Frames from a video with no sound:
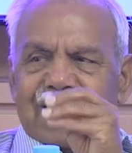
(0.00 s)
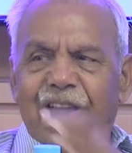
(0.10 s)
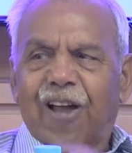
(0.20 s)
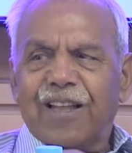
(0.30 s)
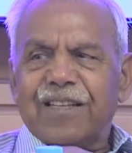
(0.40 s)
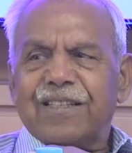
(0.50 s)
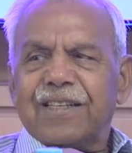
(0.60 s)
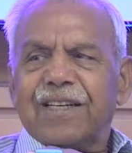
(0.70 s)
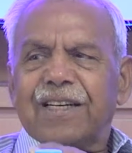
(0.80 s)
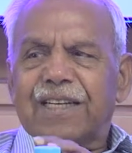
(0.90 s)
knowledge,
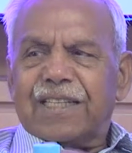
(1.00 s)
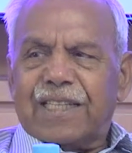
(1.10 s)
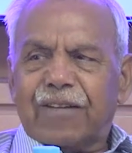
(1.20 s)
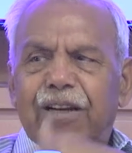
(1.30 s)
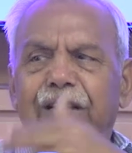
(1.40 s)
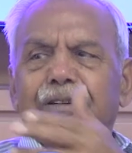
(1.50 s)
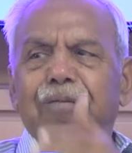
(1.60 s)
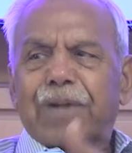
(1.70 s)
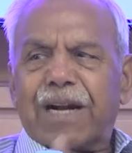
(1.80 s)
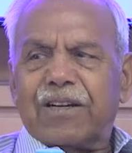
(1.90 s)
they were
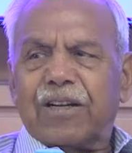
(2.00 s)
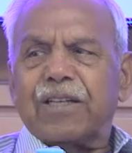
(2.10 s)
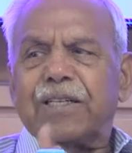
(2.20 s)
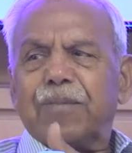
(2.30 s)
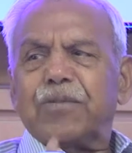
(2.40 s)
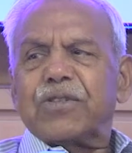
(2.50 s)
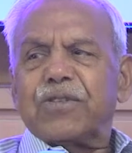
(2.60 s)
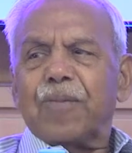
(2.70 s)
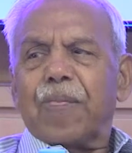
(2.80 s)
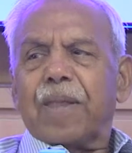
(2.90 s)
given practical tips,
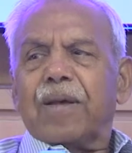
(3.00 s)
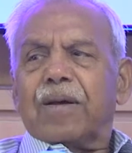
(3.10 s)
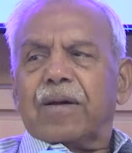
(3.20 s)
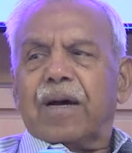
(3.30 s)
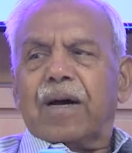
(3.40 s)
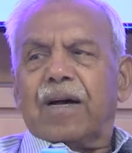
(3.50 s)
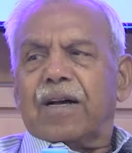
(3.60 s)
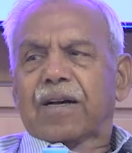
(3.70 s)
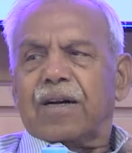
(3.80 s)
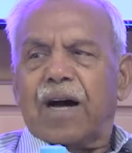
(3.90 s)

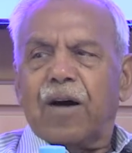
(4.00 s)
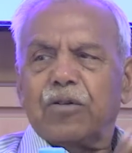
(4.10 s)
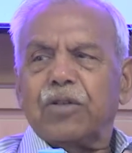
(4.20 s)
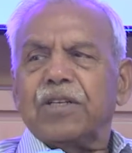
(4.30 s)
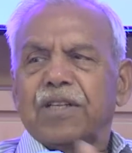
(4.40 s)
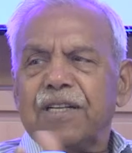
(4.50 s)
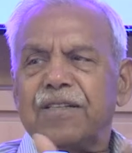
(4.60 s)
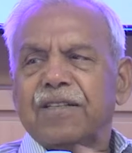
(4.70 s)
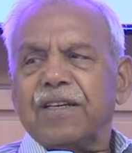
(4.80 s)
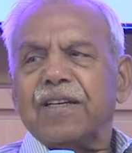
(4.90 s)
how to
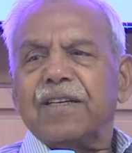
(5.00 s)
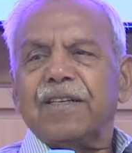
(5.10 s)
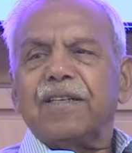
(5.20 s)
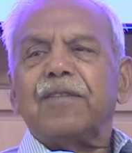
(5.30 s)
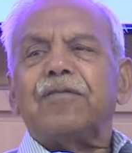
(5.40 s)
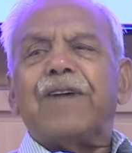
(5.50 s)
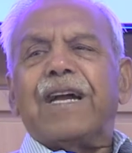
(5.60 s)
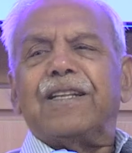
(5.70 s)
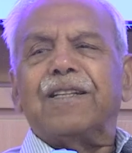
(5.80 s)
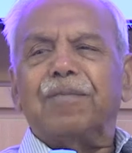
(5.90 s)
increase the
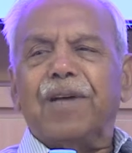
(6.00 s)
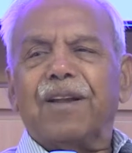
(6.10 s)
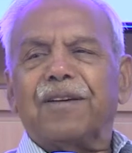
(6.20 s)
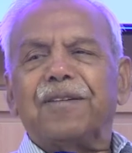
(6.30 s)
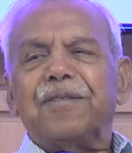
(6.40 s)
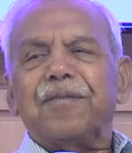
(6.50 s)
fat in the milk,